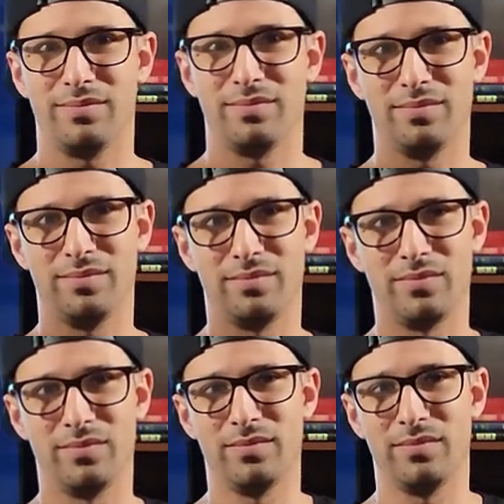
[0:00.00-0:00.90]

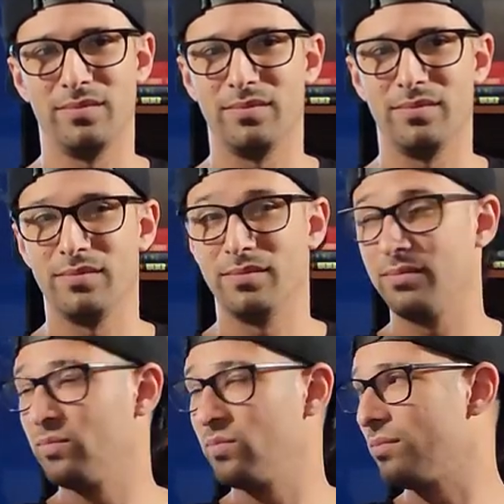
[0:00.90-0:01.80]

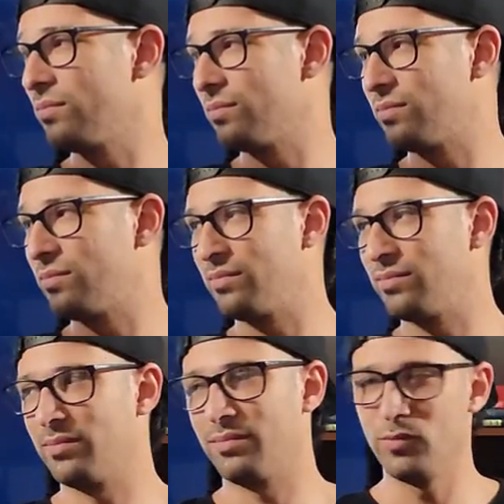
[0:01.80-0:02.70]

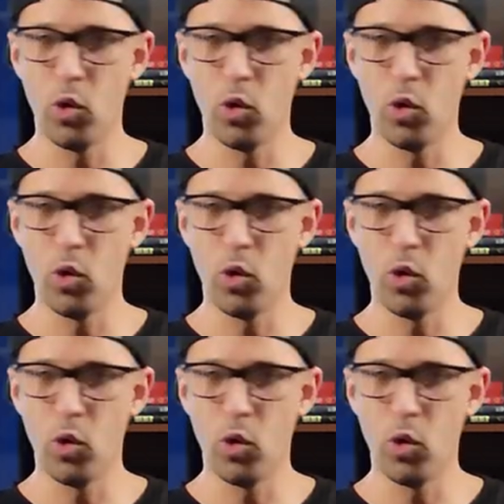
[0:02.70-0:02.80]
The person shown says nothing.